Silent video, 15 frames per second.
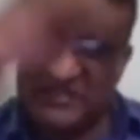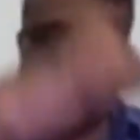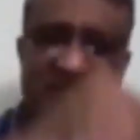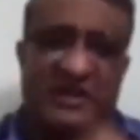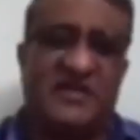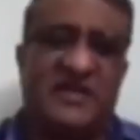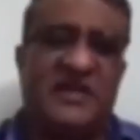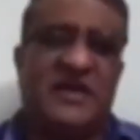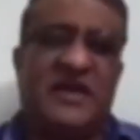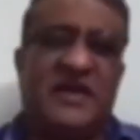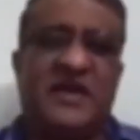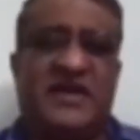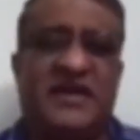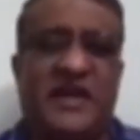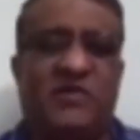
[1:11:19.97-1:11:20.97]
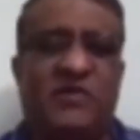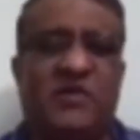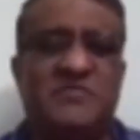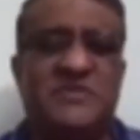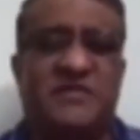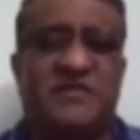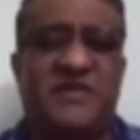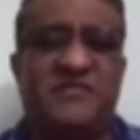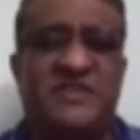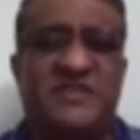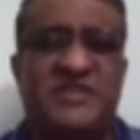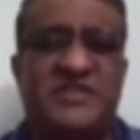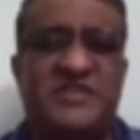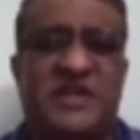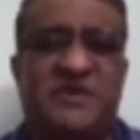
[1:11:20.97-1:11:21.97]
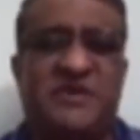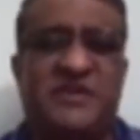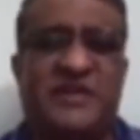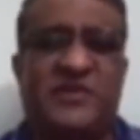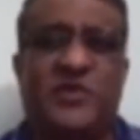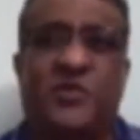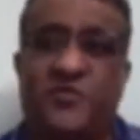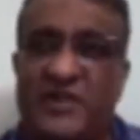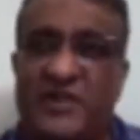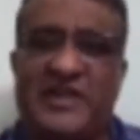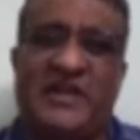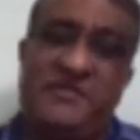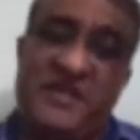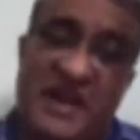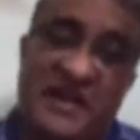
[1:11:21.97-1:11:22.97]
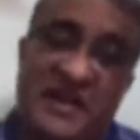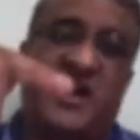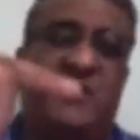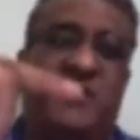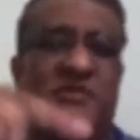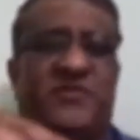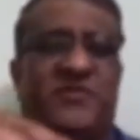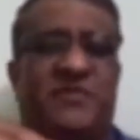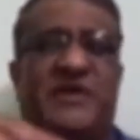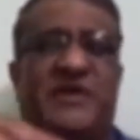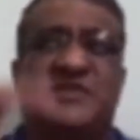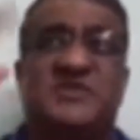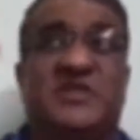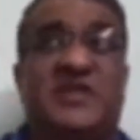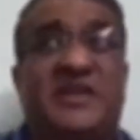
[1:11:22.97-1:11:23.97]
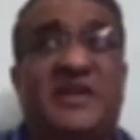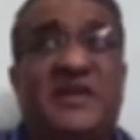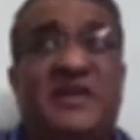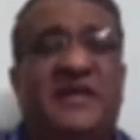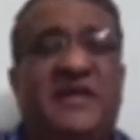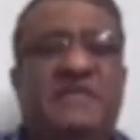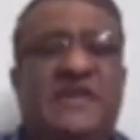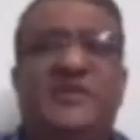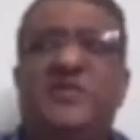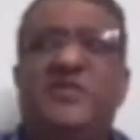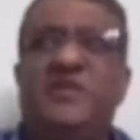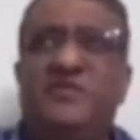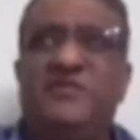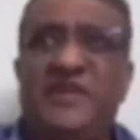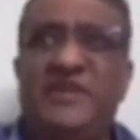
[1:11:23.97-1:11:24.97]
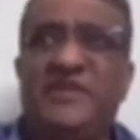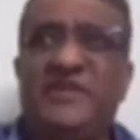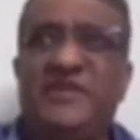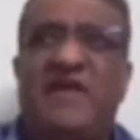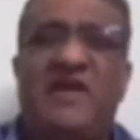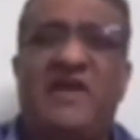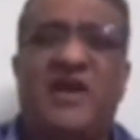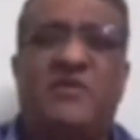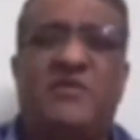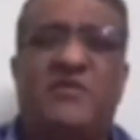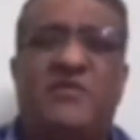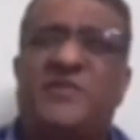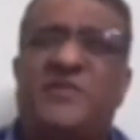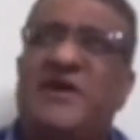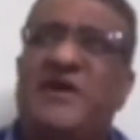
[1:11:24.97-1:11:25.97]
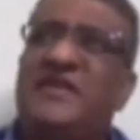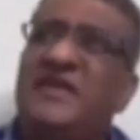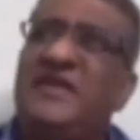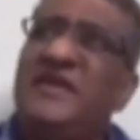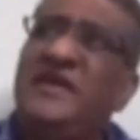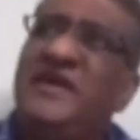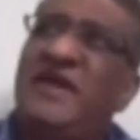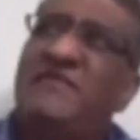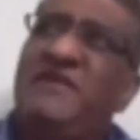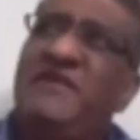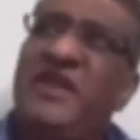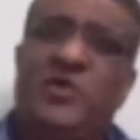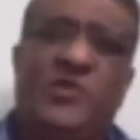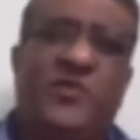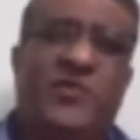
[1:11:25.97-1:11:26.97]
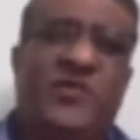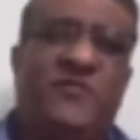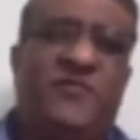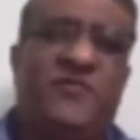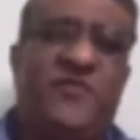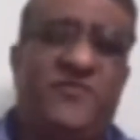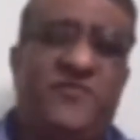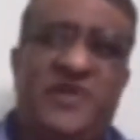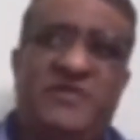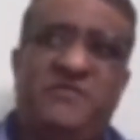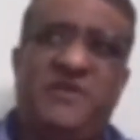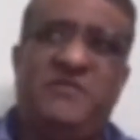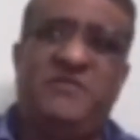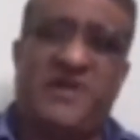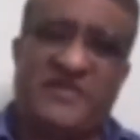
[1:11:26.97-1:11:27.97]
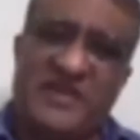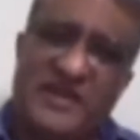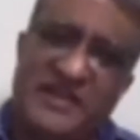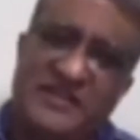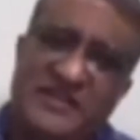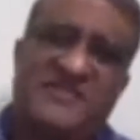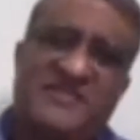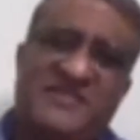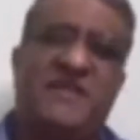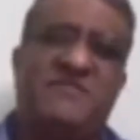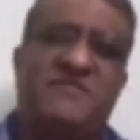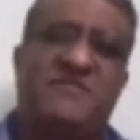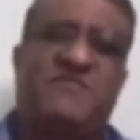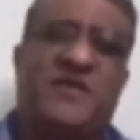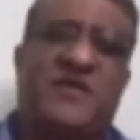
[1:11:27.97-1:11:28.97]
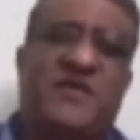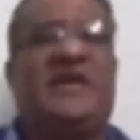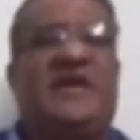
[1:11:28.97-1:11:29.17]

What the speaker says: of that the curriculum survey which is done by that group. For that, we had a common format, so that when you have a common format, every group will present in the same format.